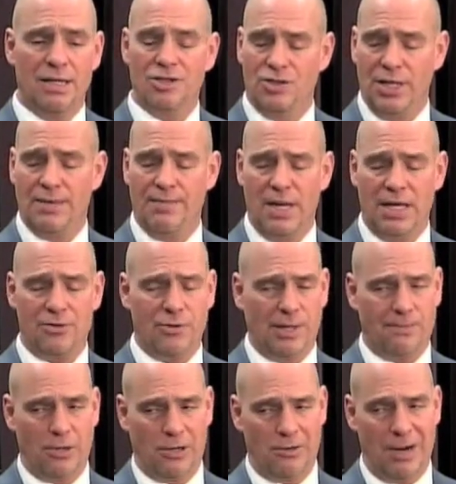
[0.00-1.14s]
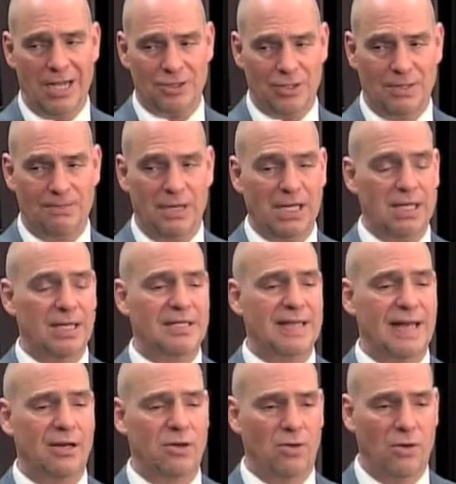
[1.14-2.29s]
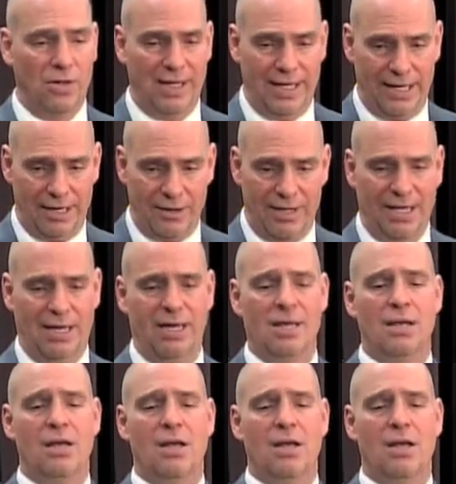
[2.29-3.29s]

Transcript: geometric progression, because that whole area